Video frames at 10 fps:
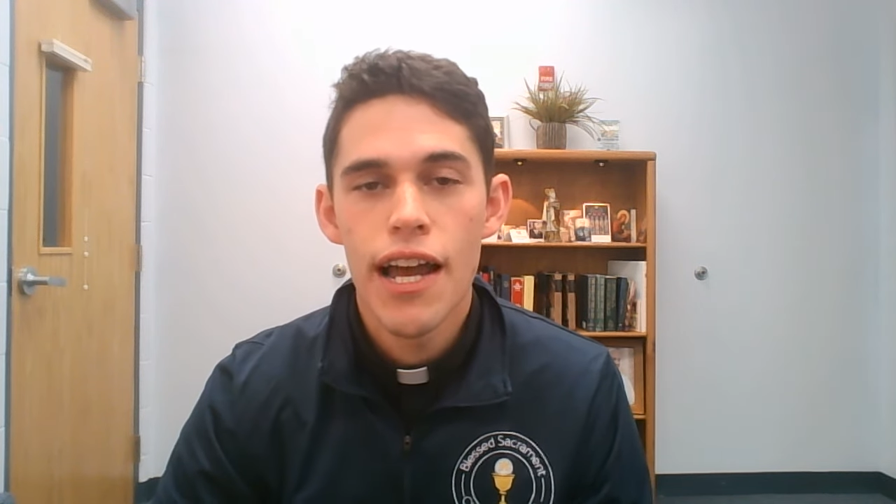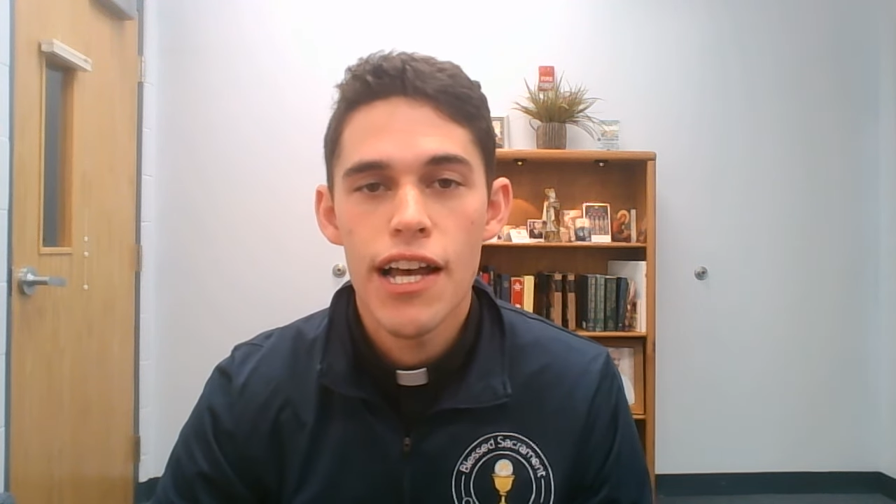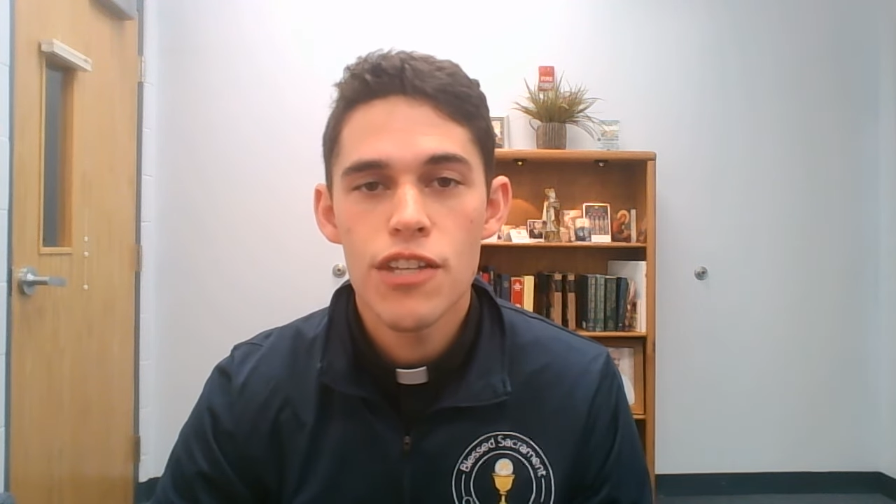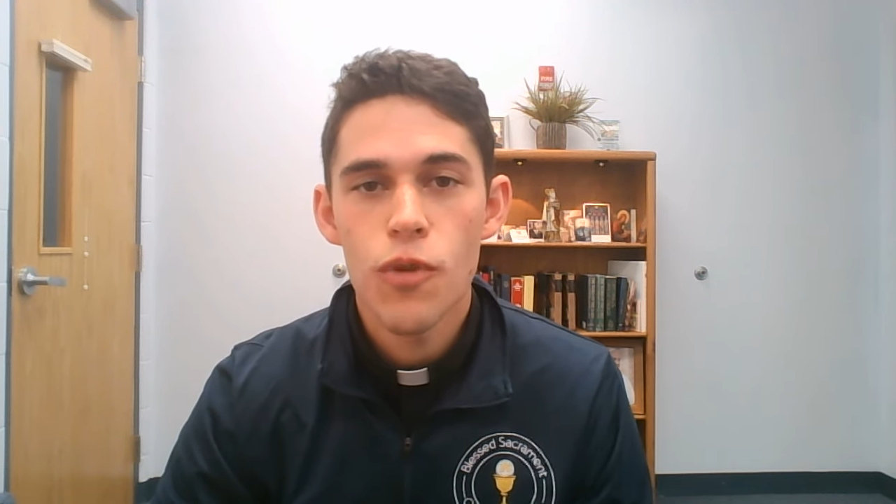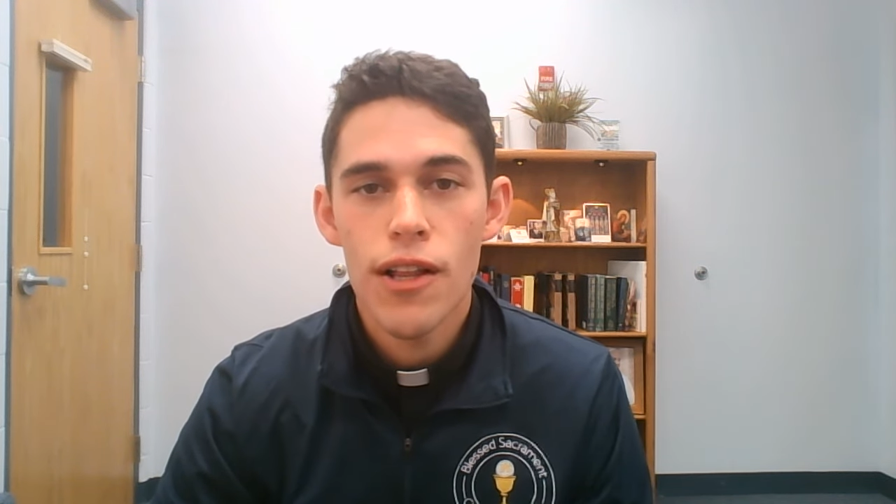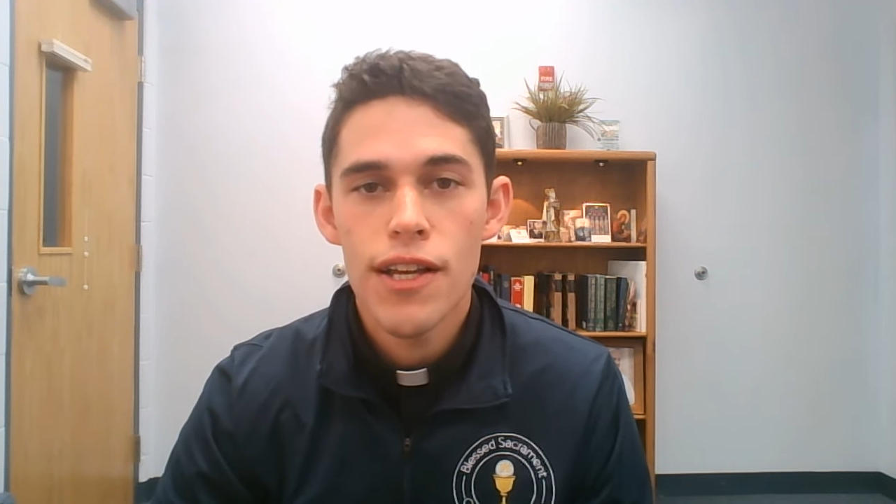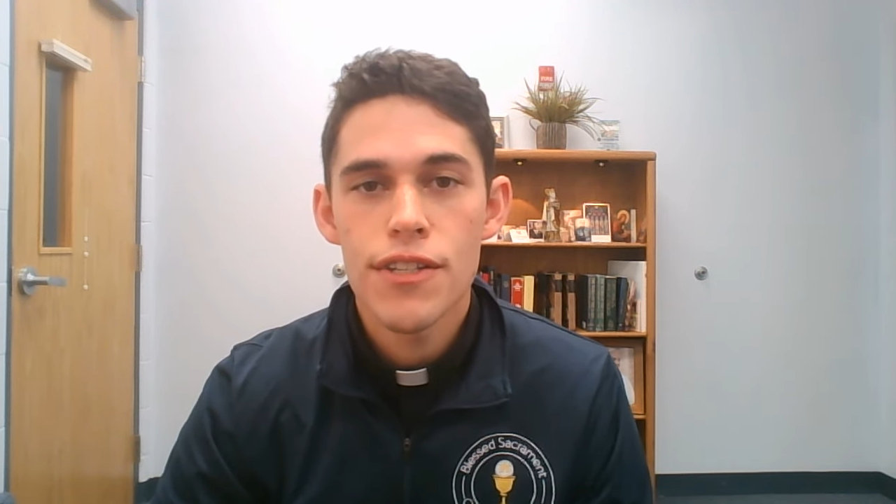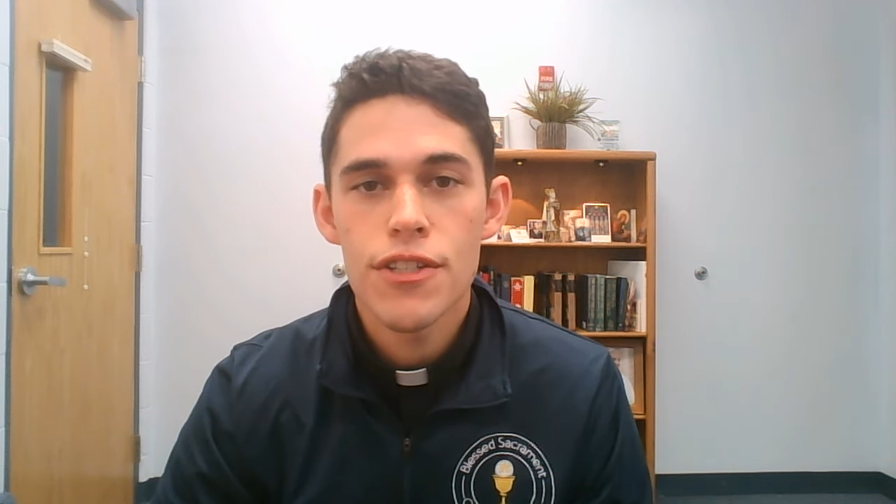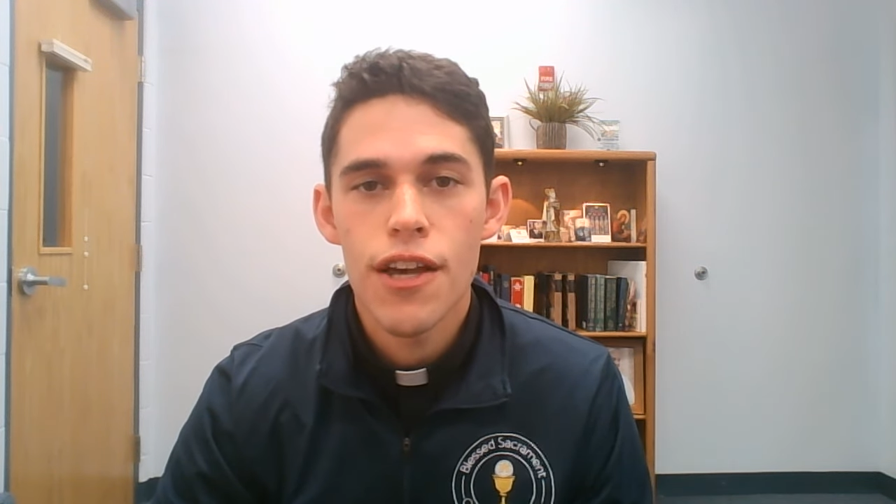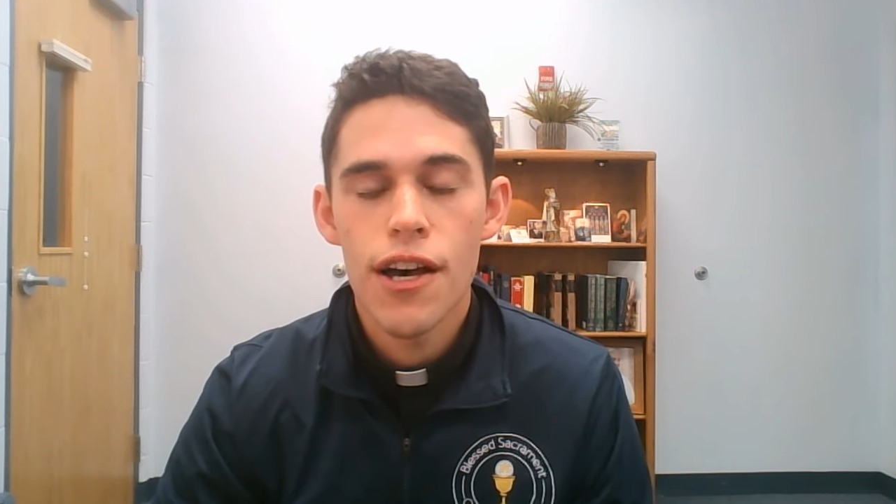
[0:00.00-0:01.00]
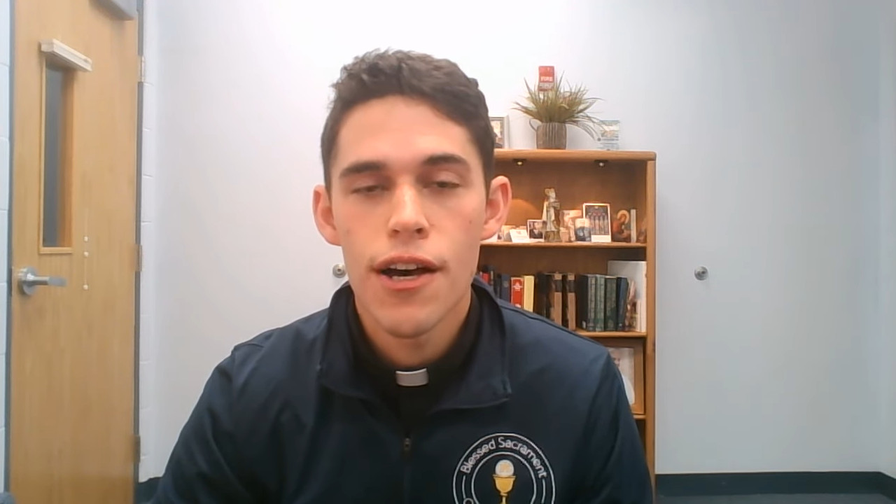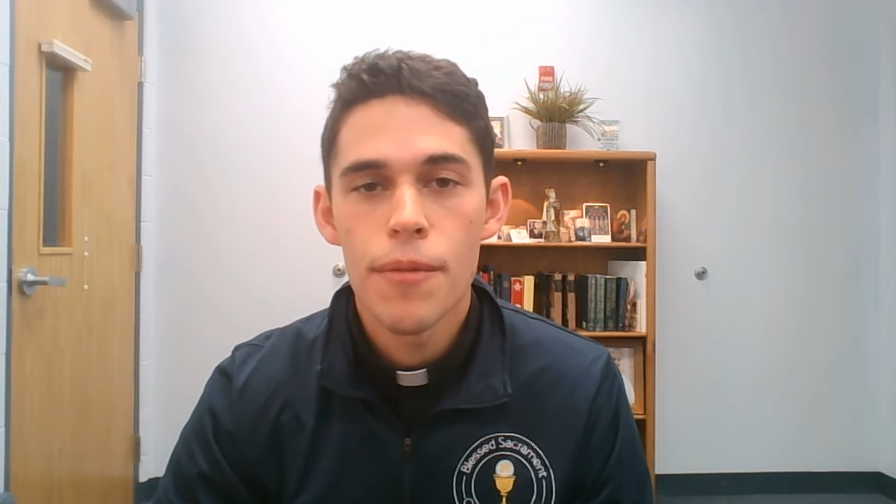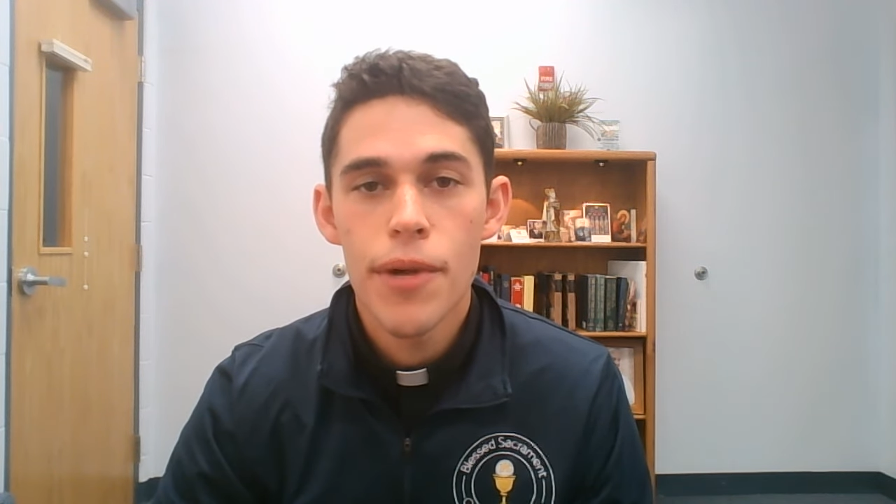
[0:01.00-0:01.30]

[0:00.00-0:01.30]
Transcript: as well as a